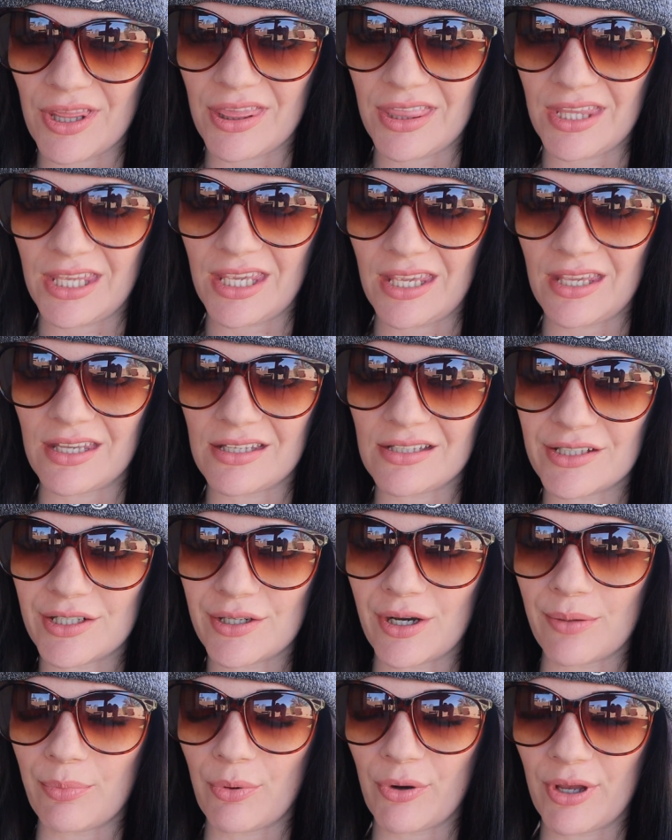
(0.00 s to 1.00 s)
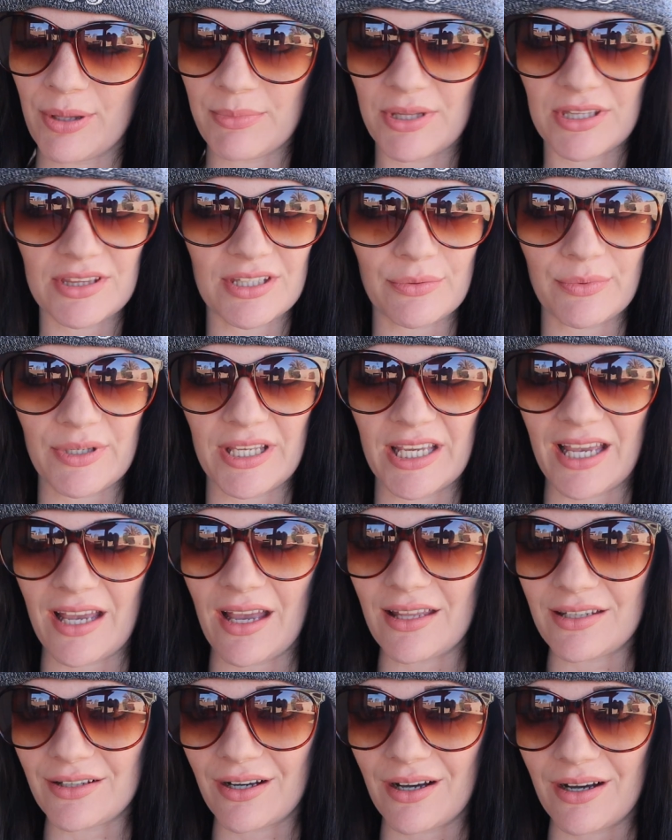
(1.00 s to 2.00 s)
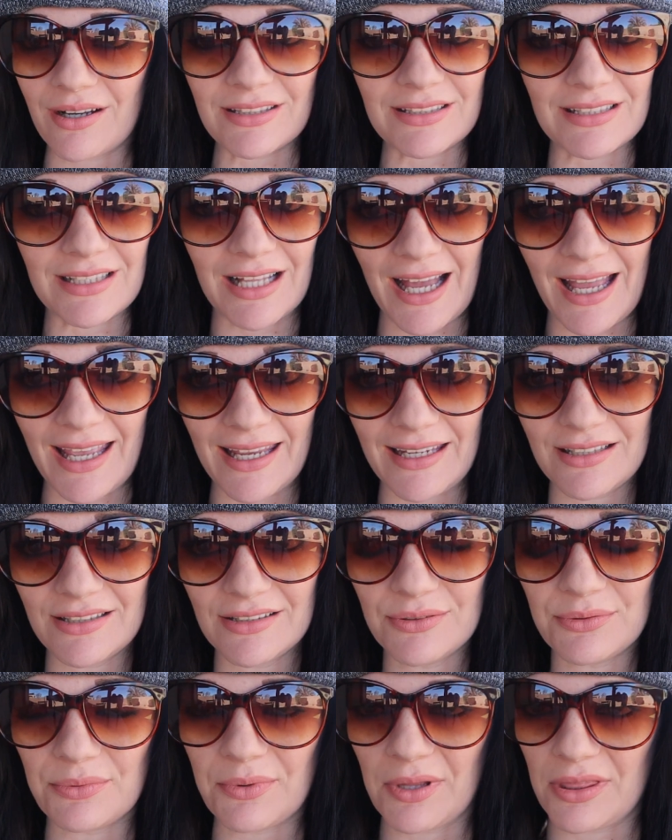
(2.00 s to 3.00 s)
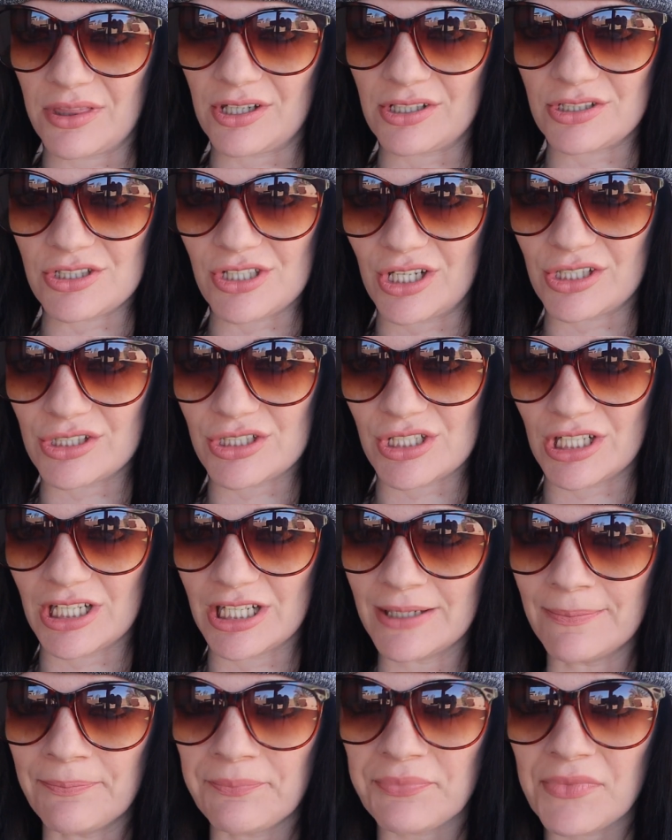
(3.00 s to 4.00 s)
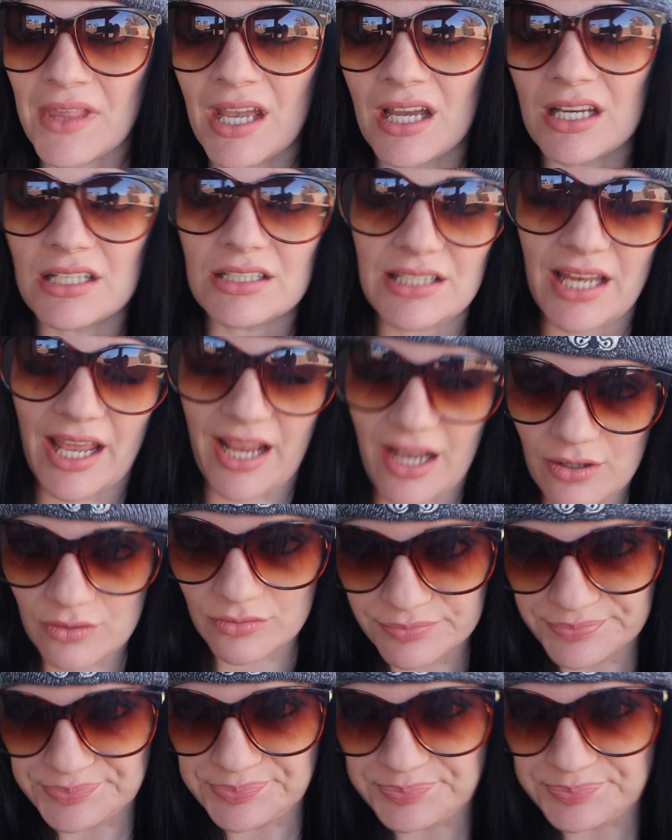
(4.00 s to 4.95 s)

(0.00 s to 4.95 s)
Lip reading: the appointment that we had online with our doctor. Now,